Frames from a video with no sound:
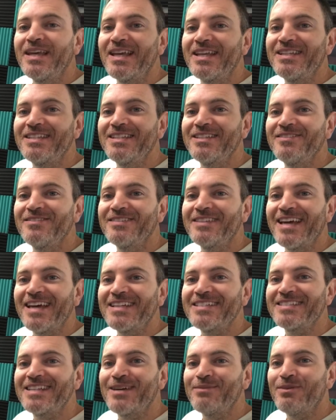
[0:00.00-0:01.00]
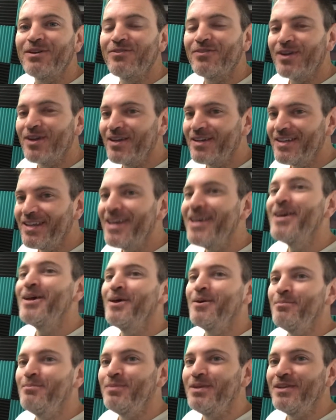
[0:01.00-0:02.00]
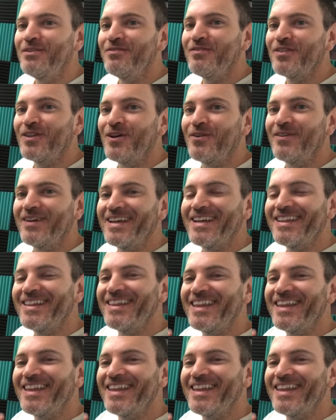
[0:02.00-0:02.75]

Until next time, my friend, be flowing.